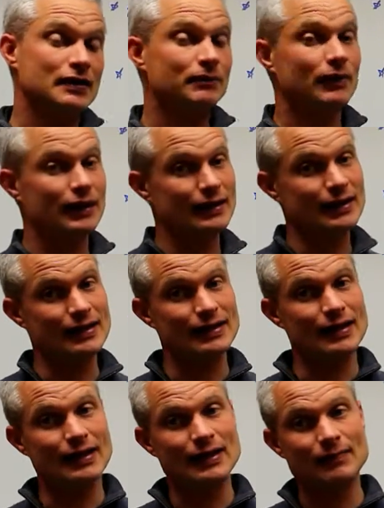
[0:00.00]
by
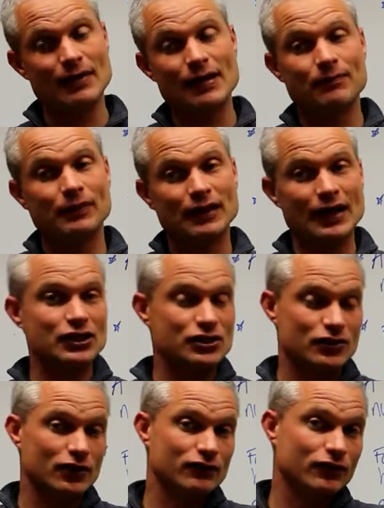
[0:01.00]
the
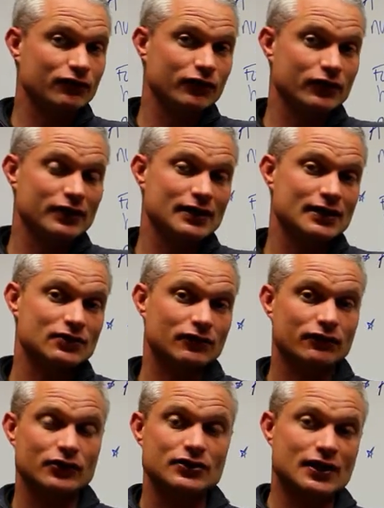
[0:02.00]
application over a few years
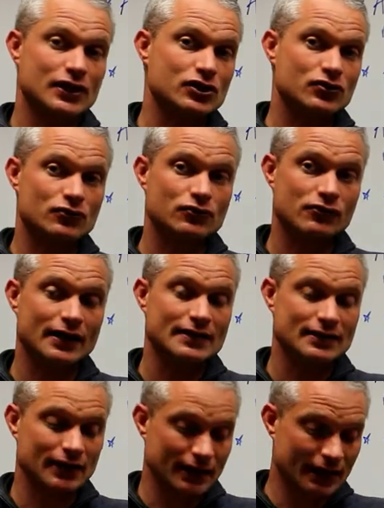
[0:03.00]
of rotational
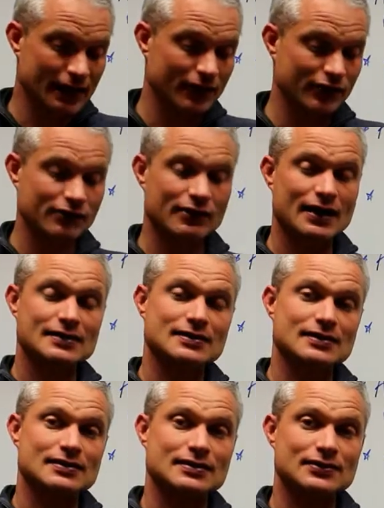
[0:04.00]
grazing, allowing
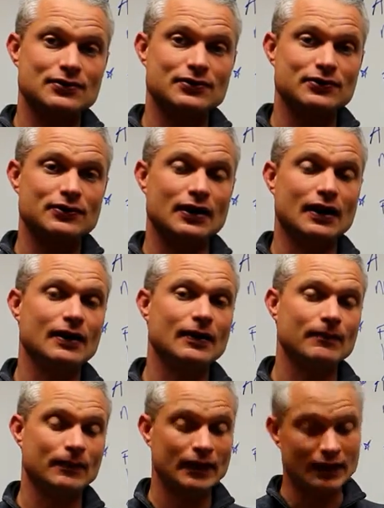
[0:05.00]
grasses to
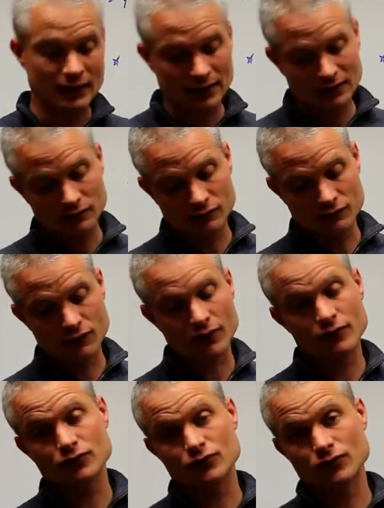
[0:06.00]

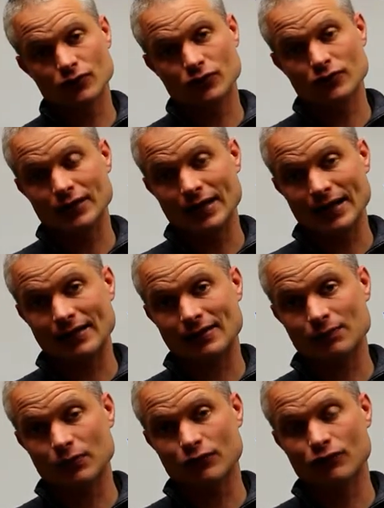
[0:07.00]
grow to a good
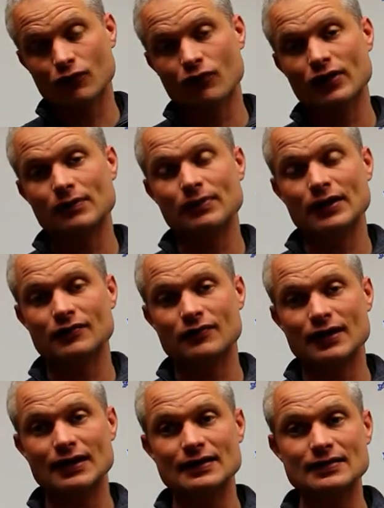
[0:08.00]
length before they're being
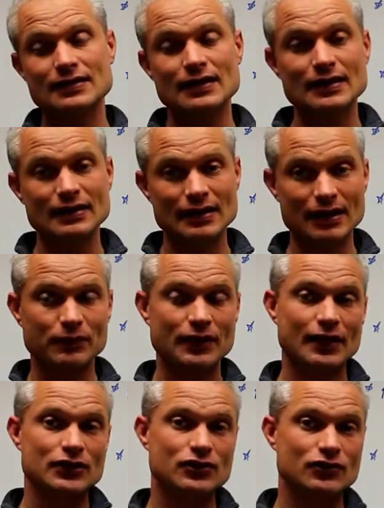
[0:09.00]
grazed, the
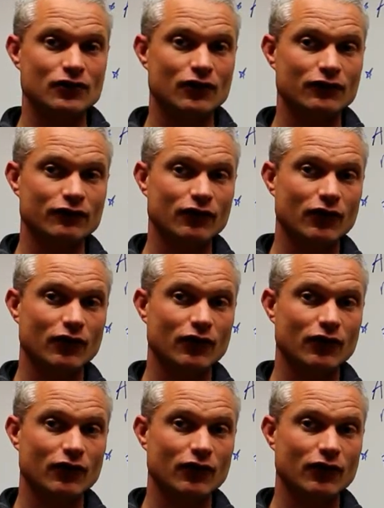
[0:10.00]
application of